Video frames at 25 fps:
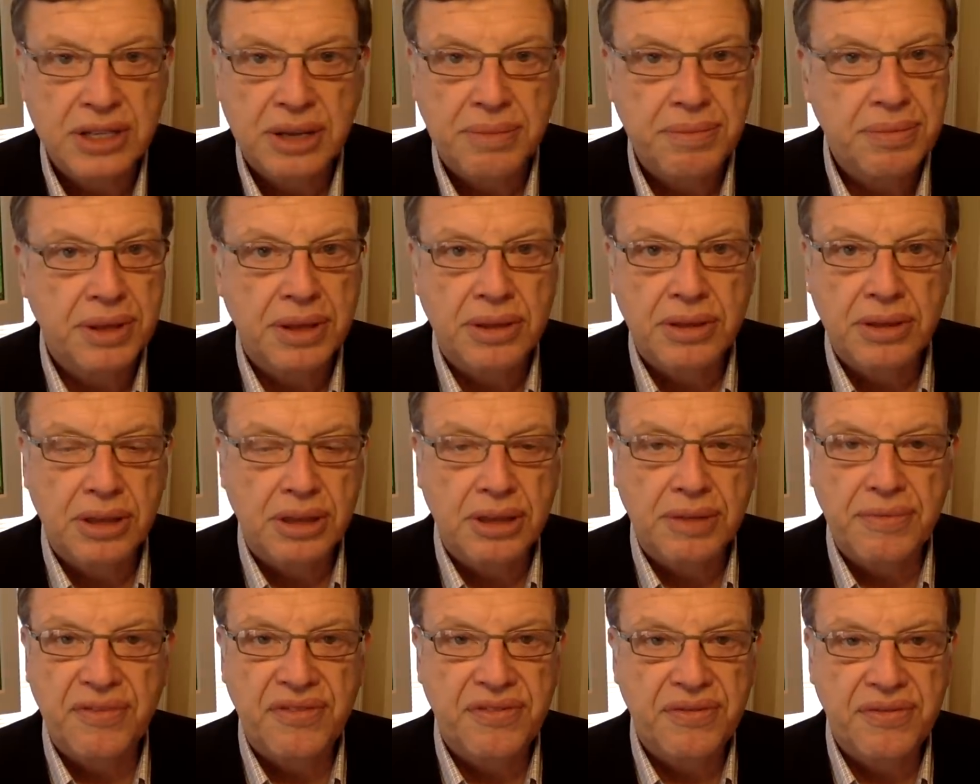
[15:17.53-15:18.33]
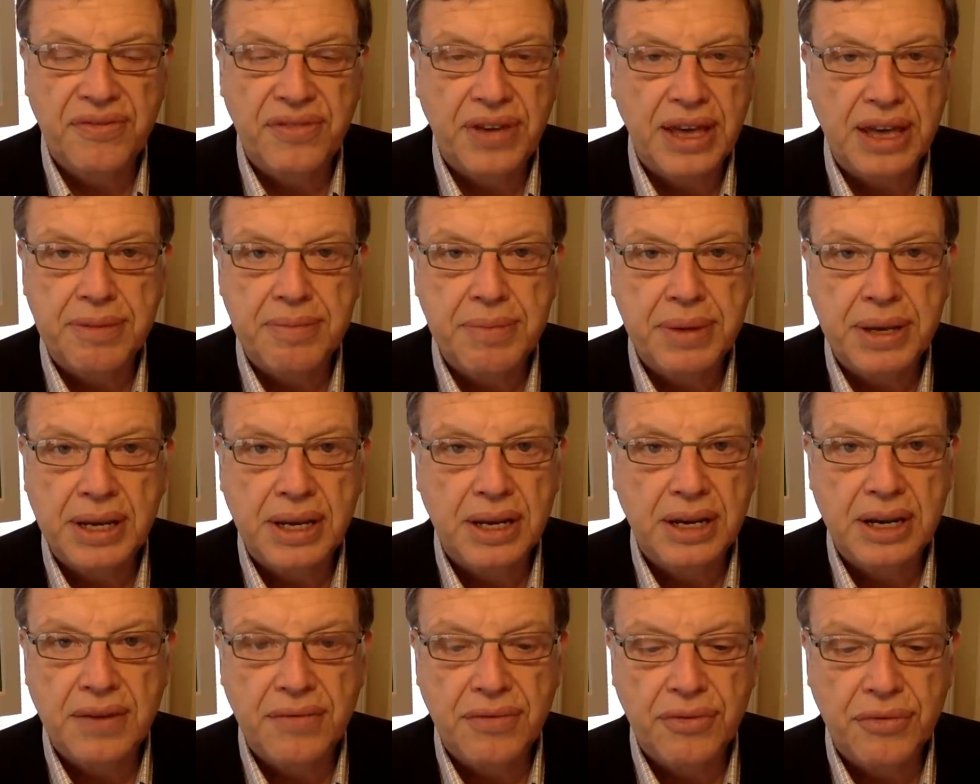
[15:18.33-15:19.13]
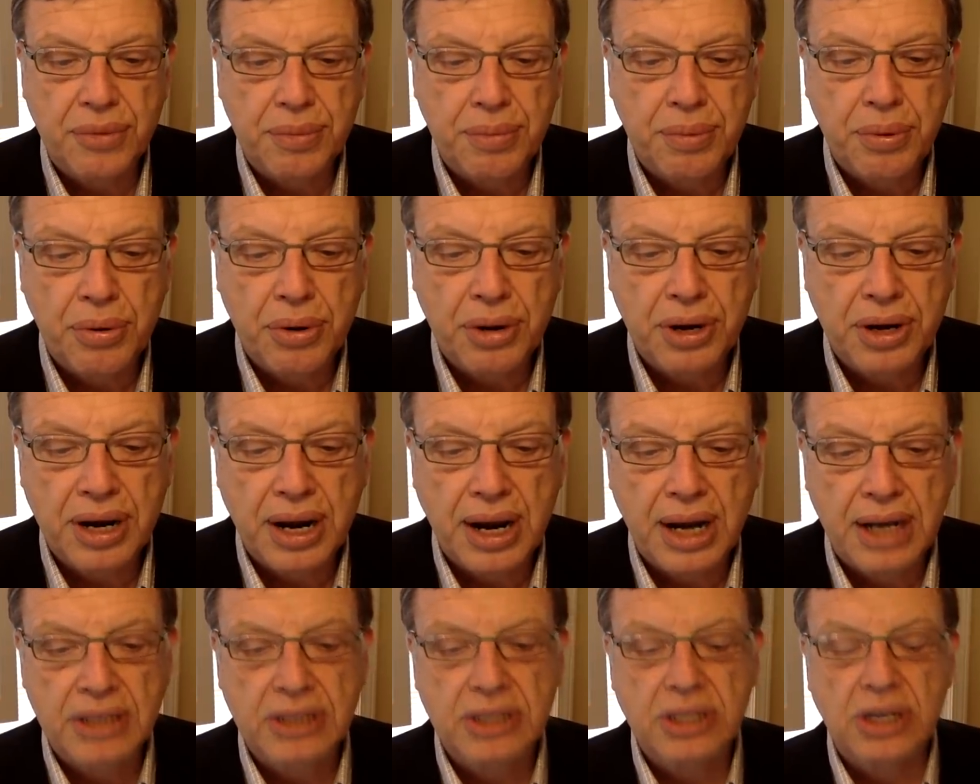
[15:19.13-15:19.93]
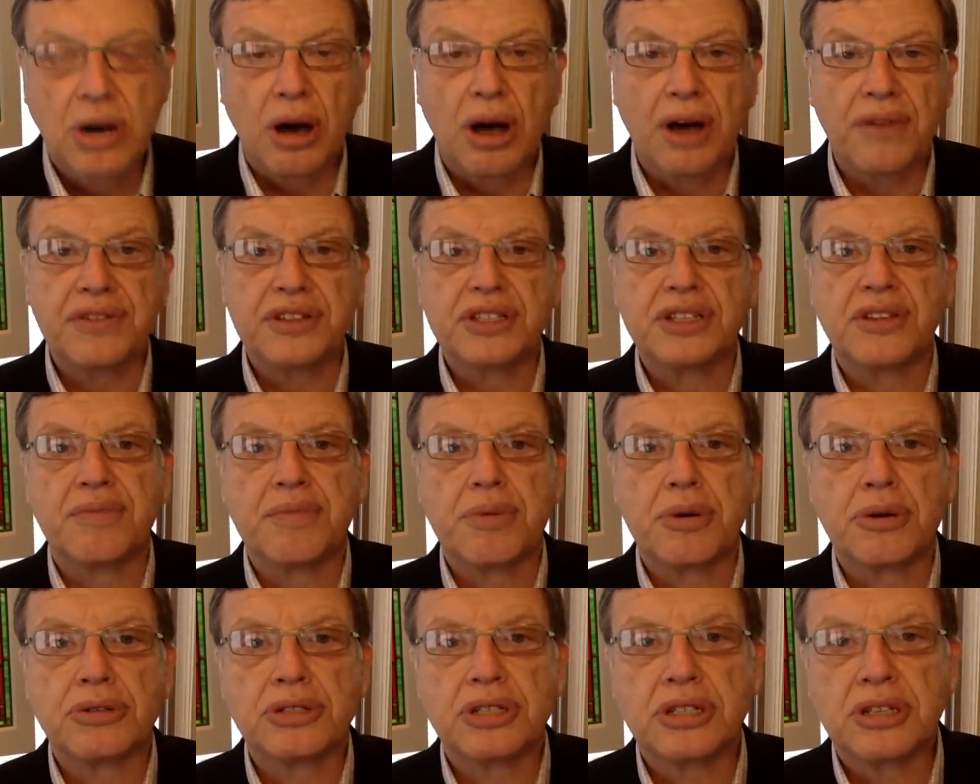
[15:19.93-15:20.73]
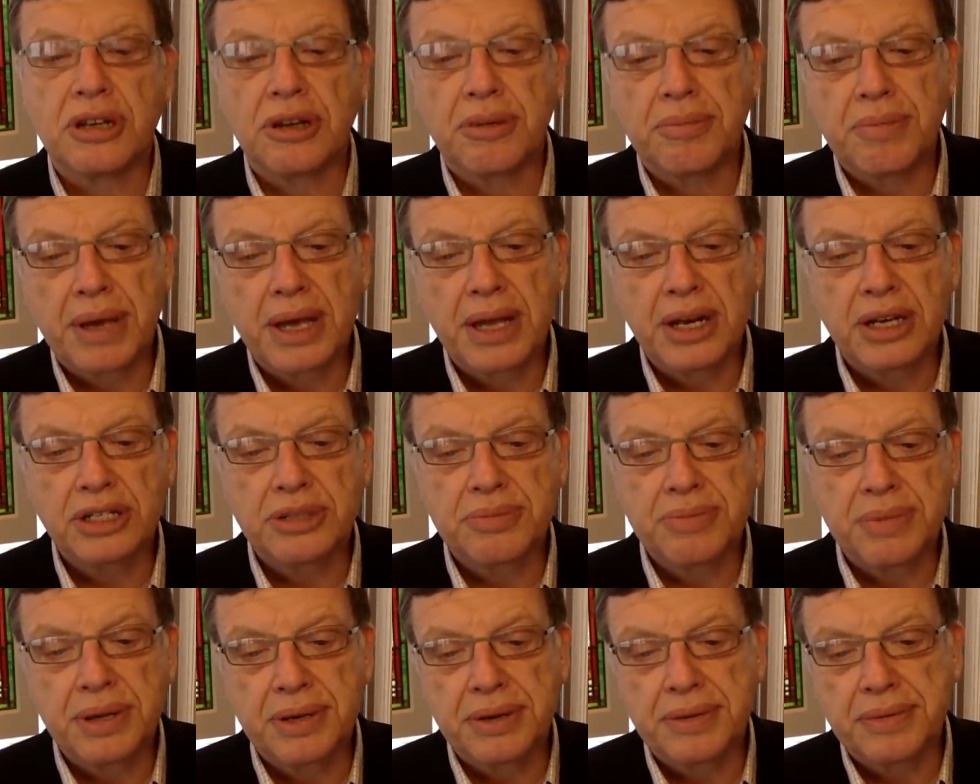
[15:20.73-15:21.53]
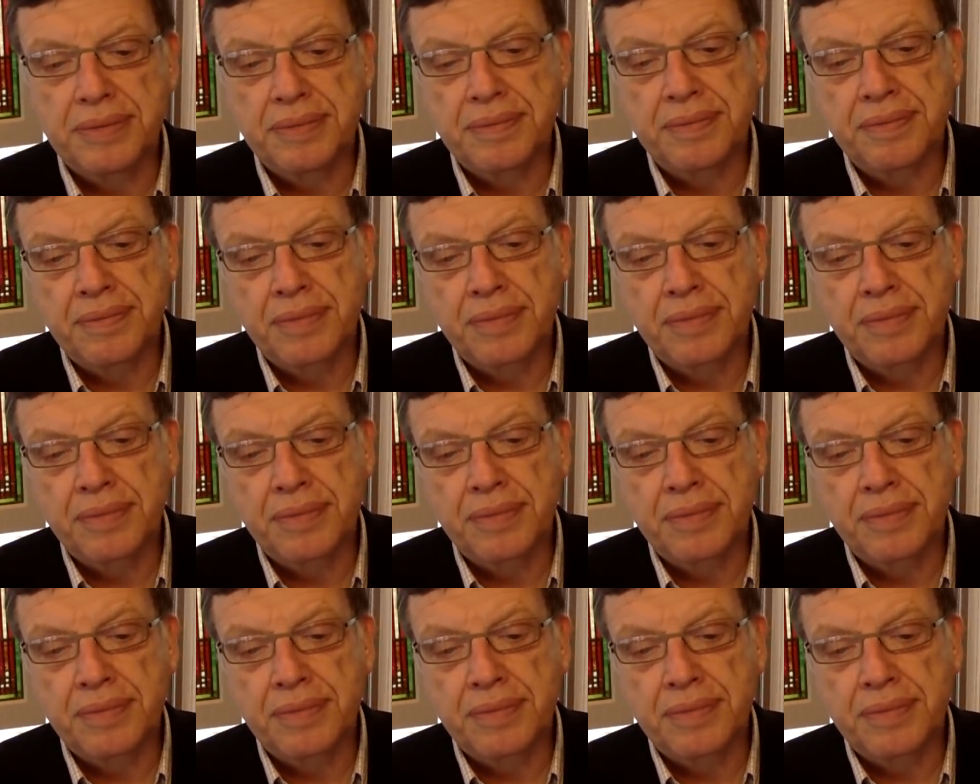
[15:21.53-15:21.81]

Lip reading: something that the fake media never reported on is the Office of Personnel Management